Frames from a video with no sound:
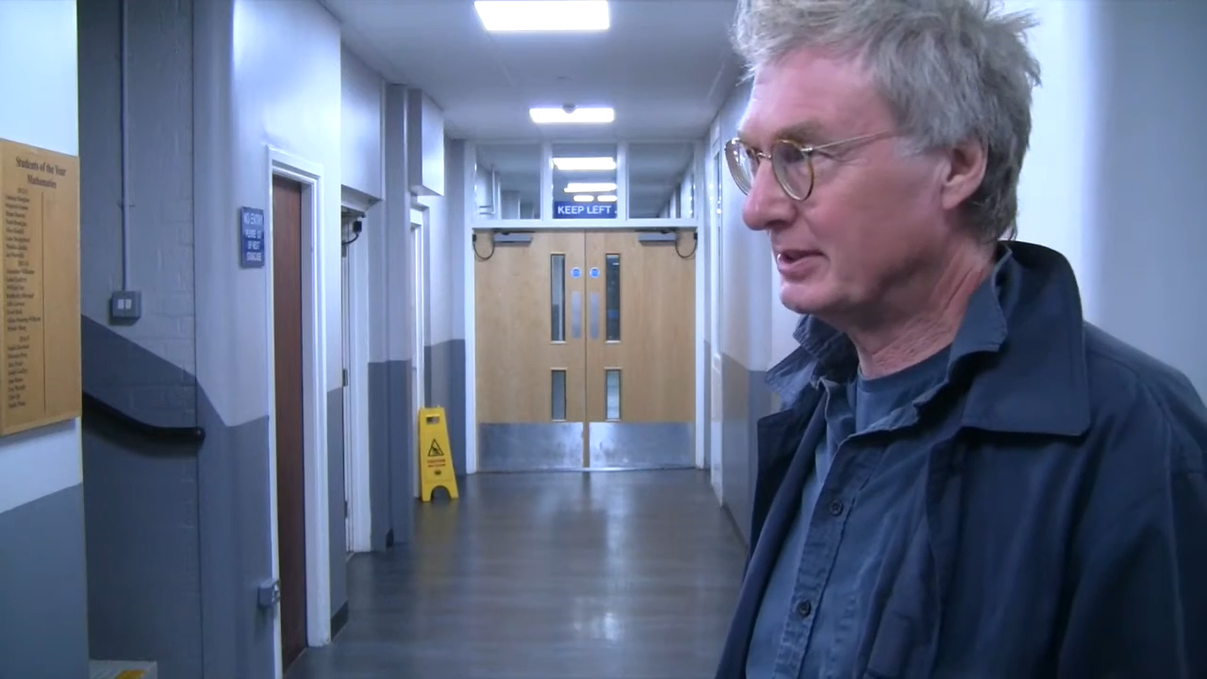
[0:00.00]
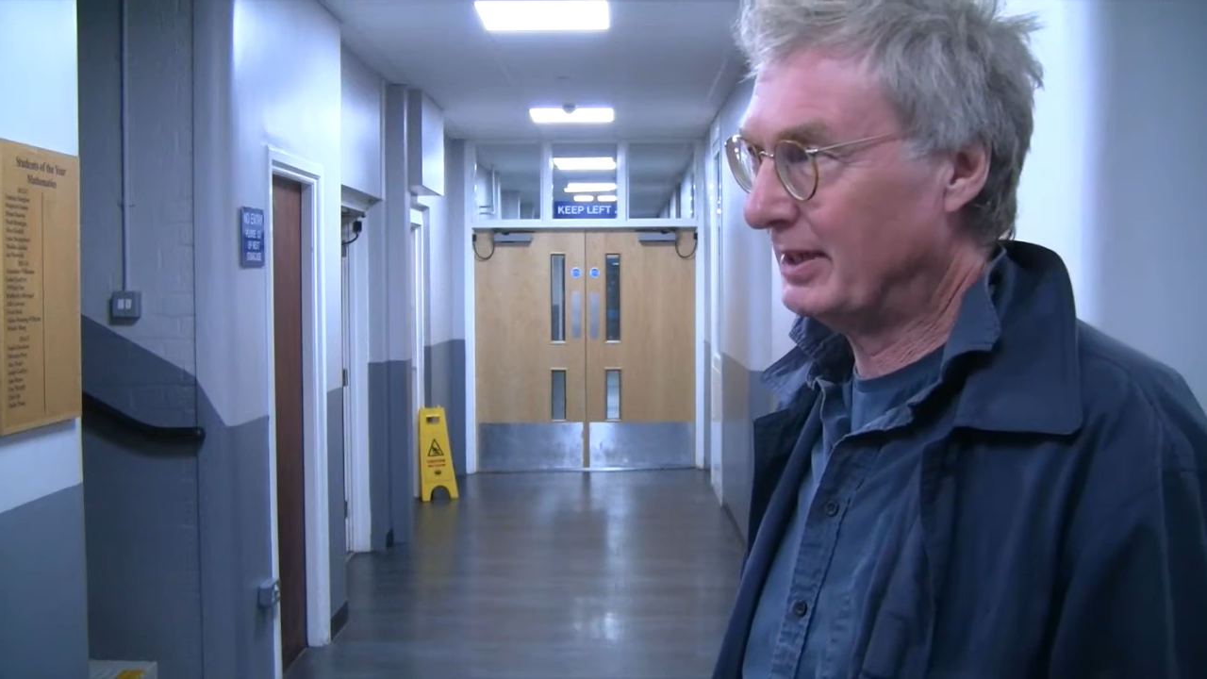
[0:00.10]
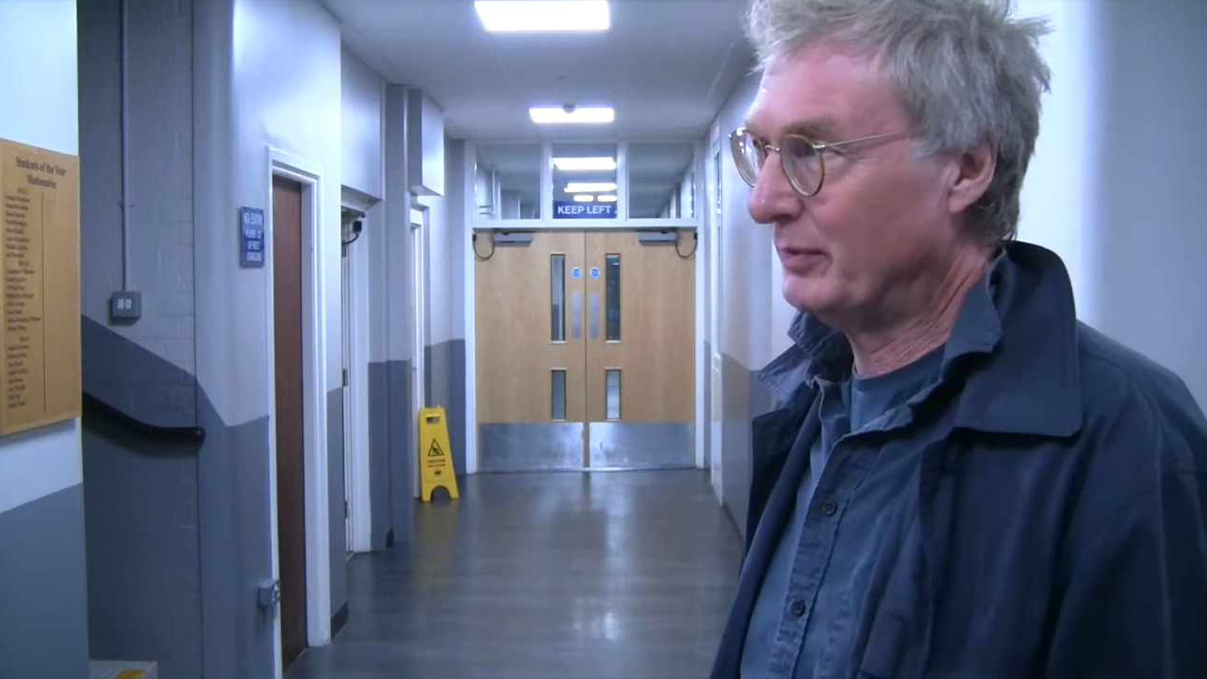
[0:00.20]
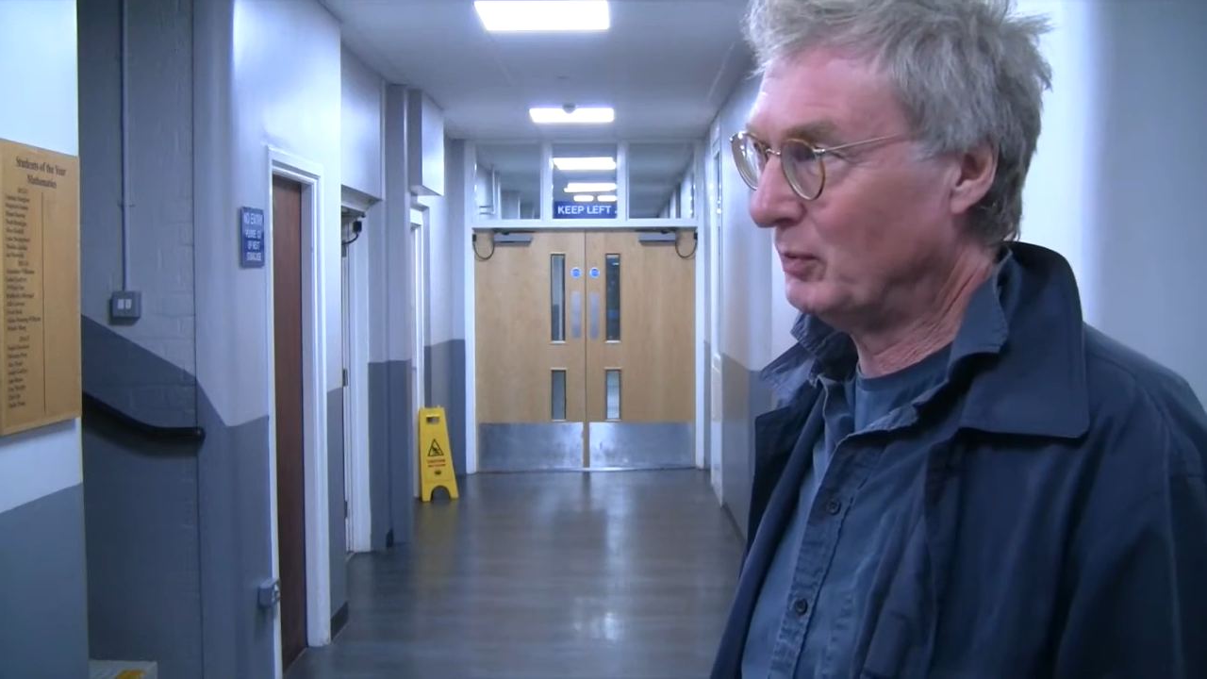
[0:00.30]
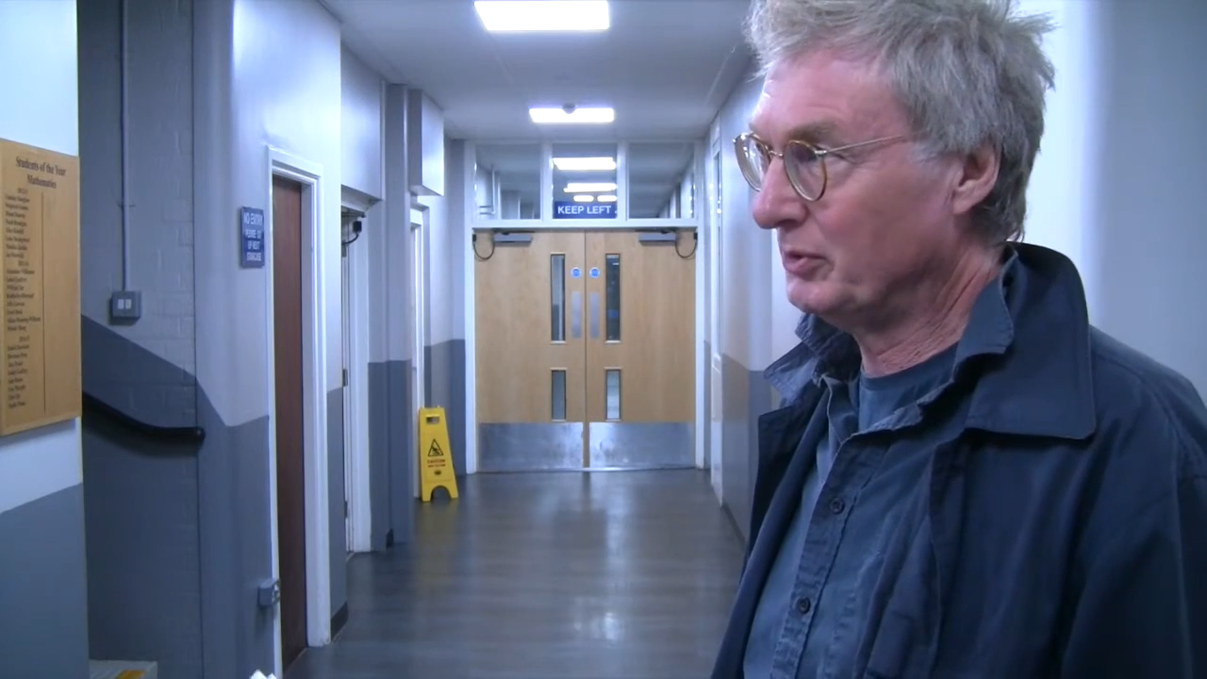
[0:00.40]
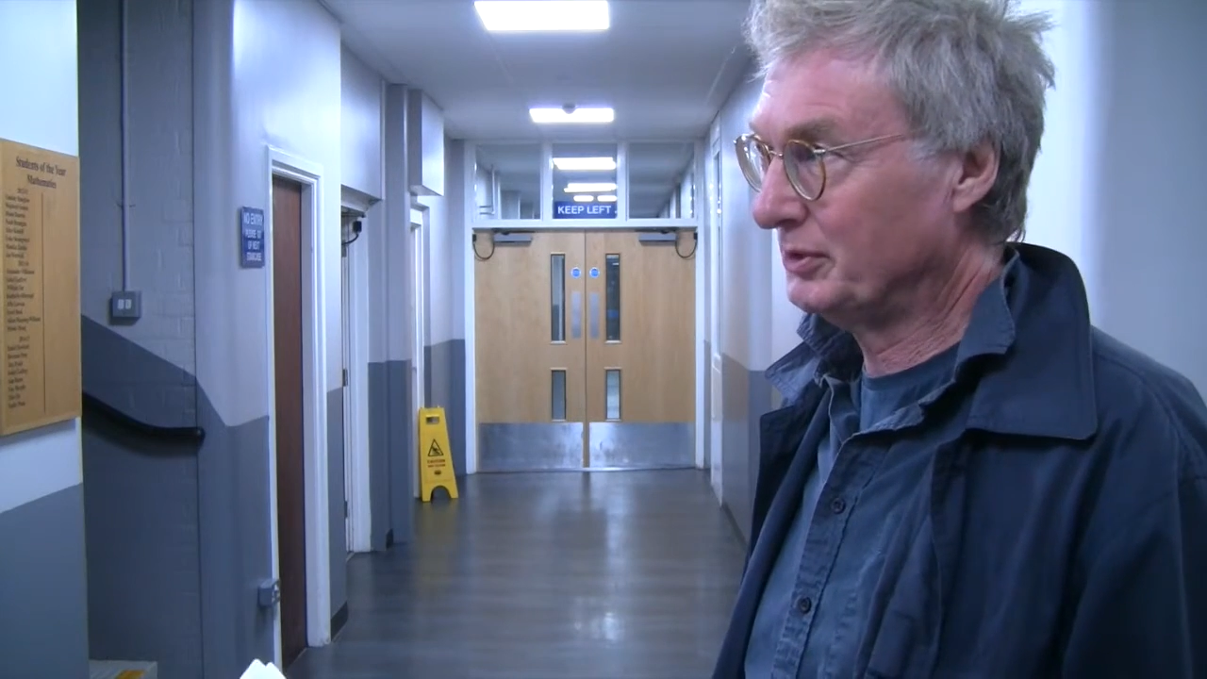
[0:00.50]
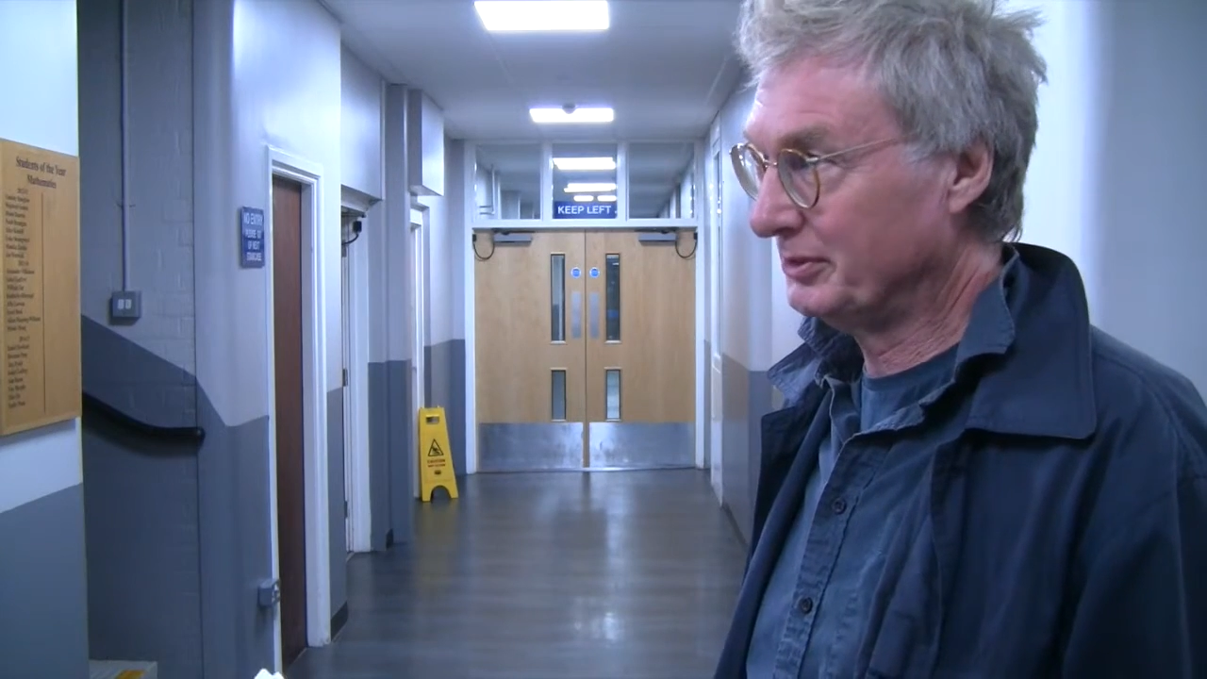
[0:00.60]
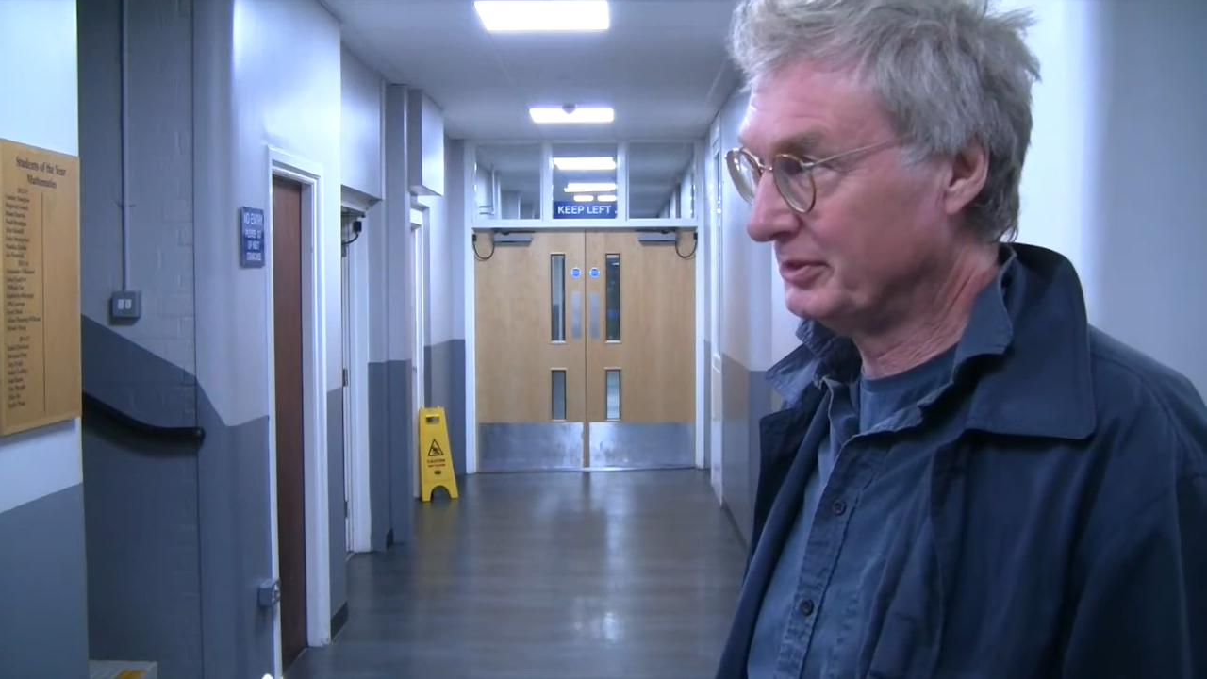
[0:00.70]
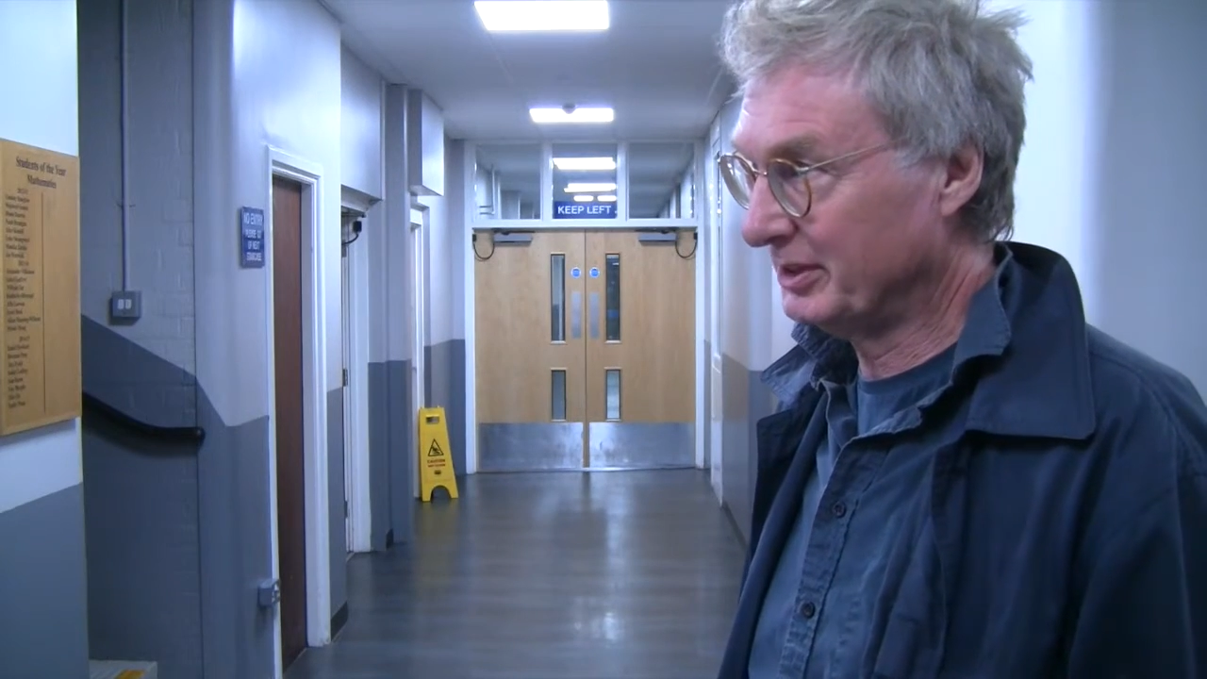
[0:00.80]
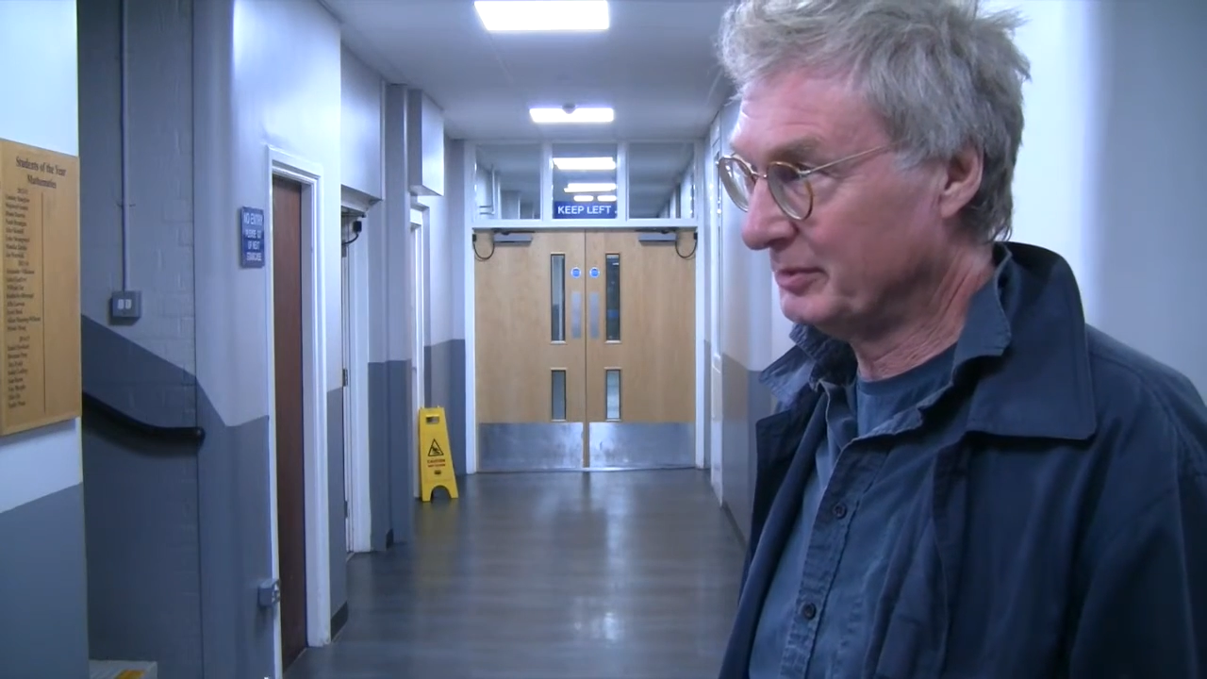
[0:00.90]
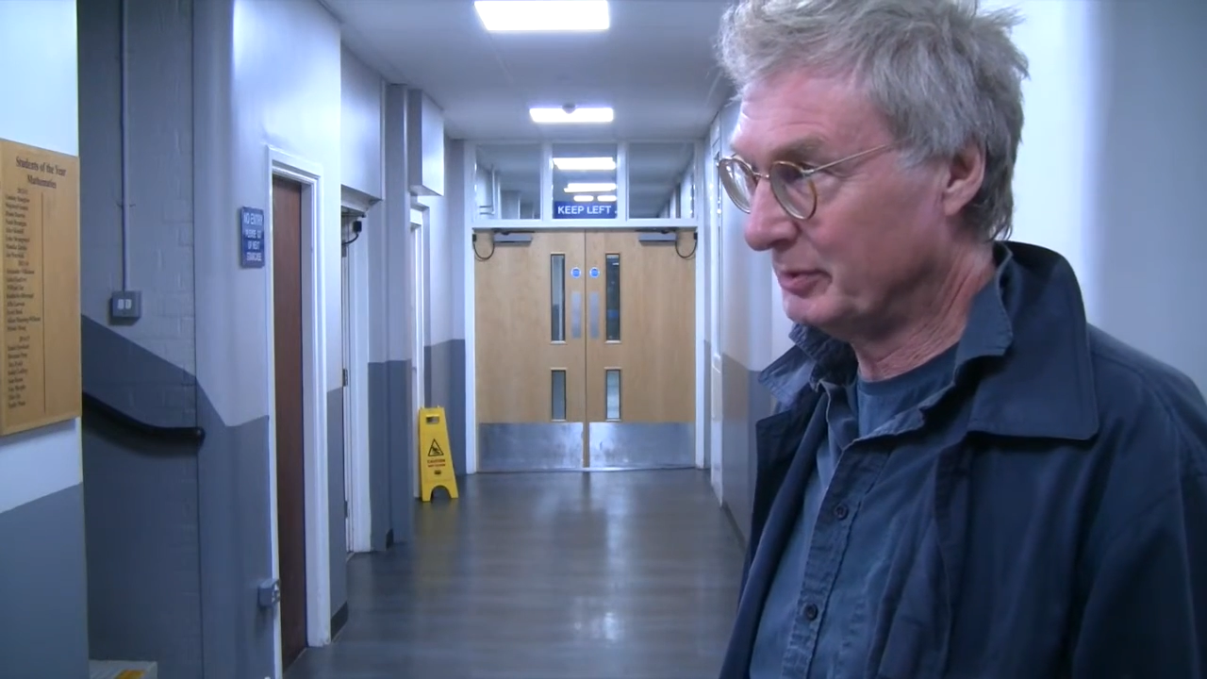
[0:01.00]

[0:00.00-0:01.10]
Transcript: I live at 126